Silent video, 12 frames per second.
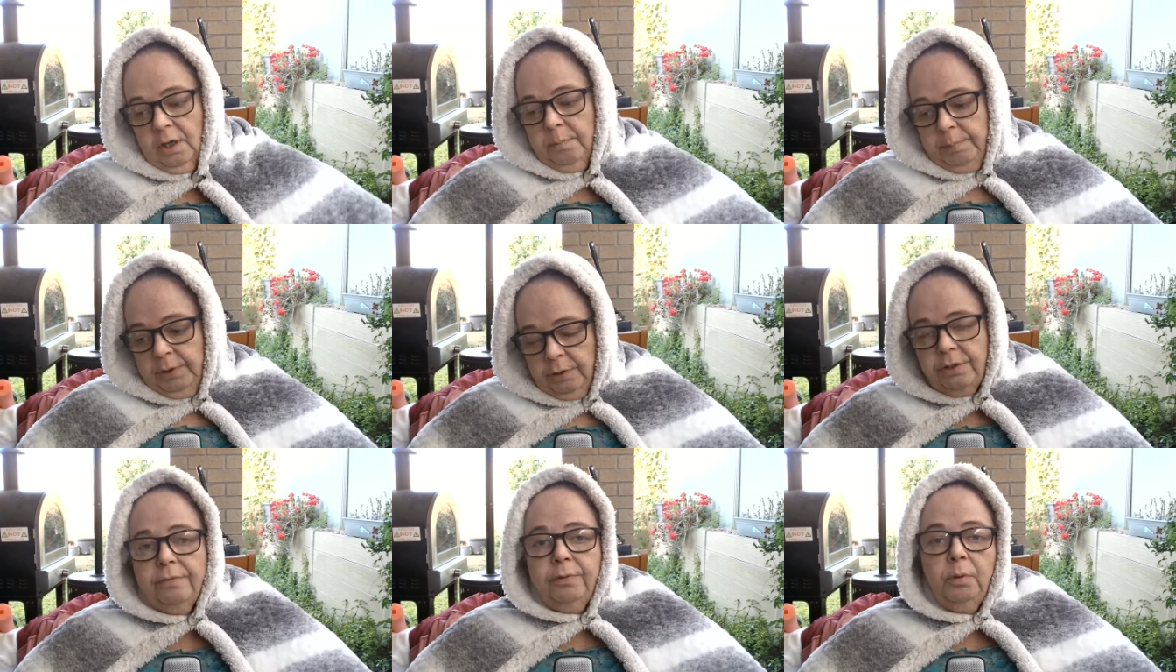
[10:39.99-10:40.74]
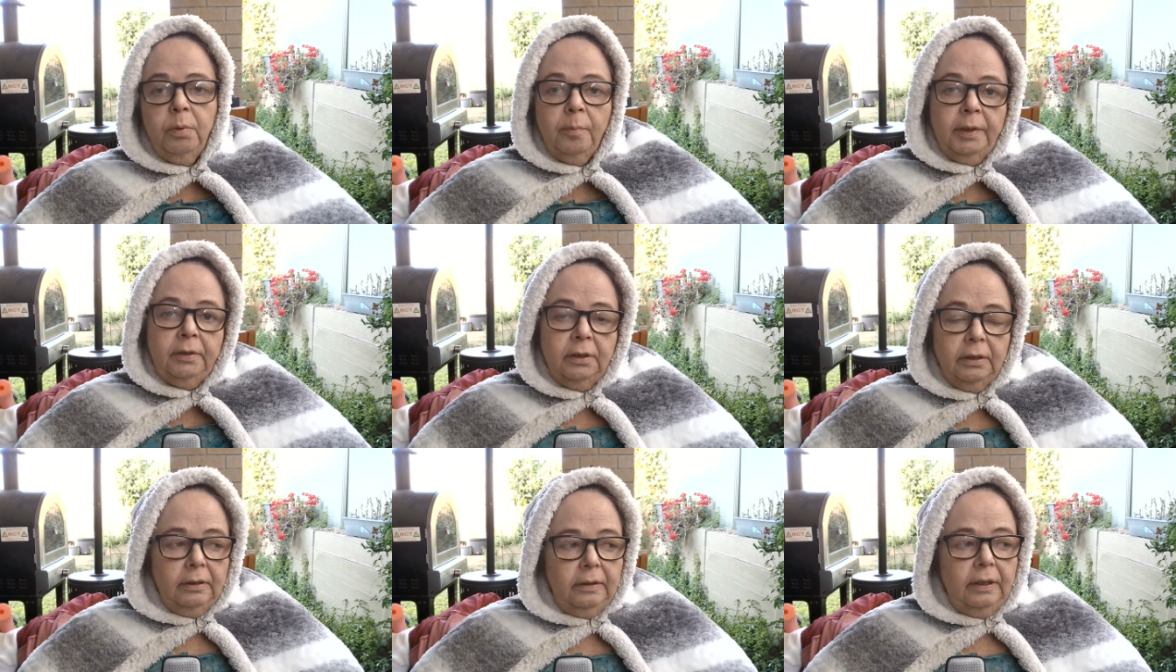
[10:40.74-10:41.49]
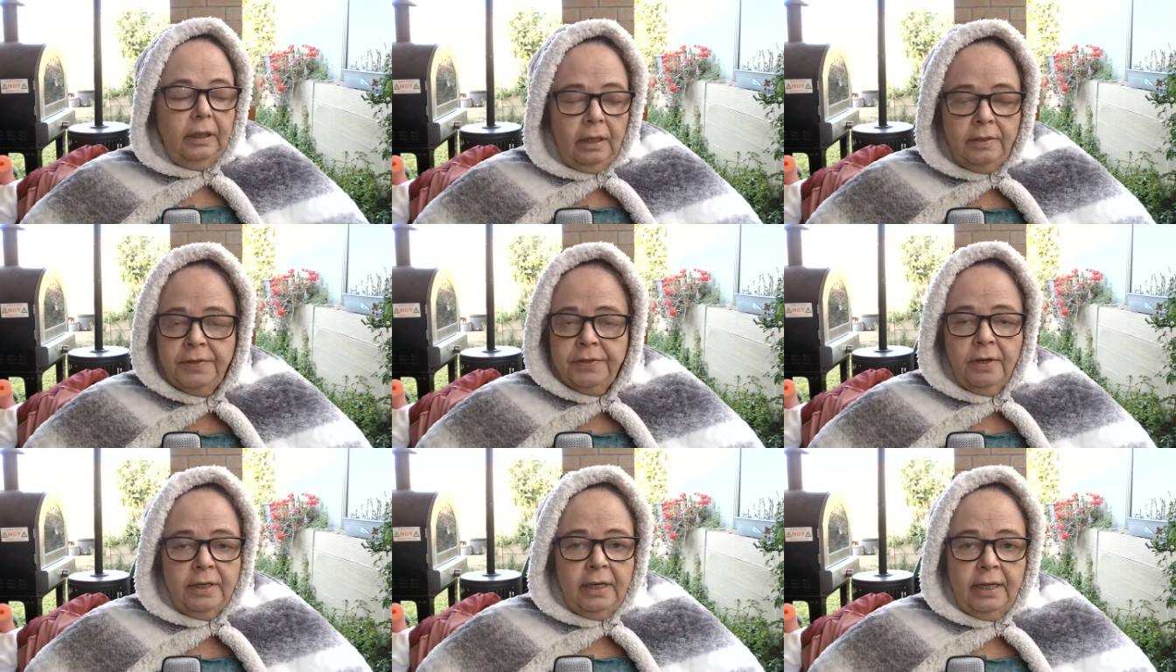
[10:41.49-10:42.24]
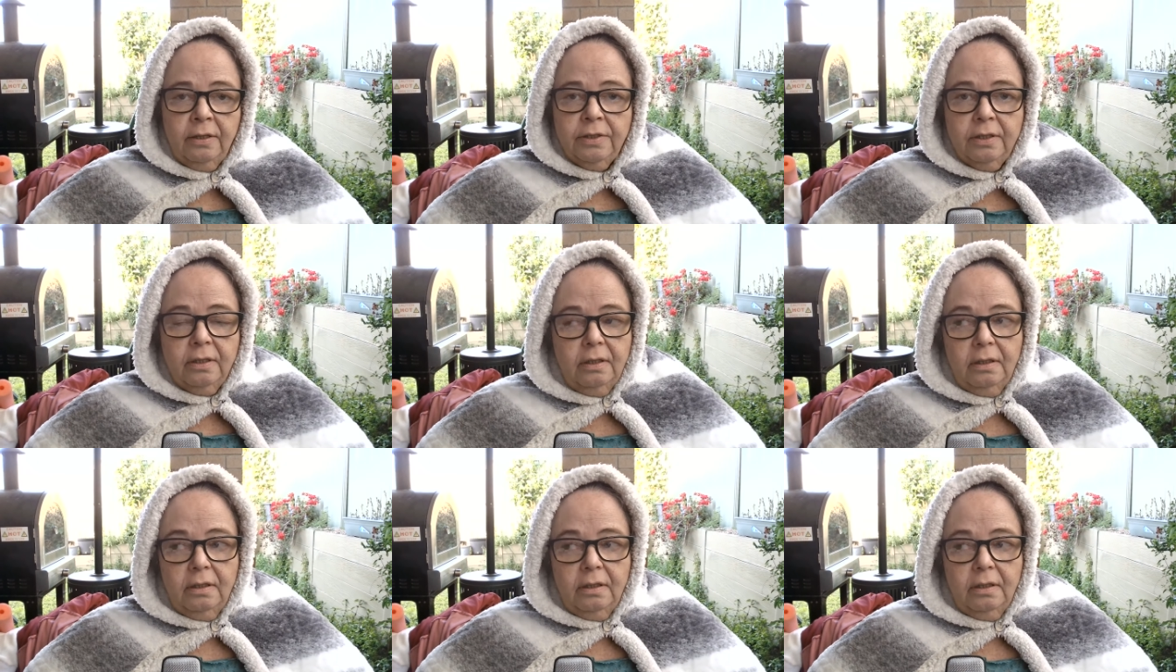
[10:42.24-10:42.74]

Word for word: a beautiful woman, inside and out.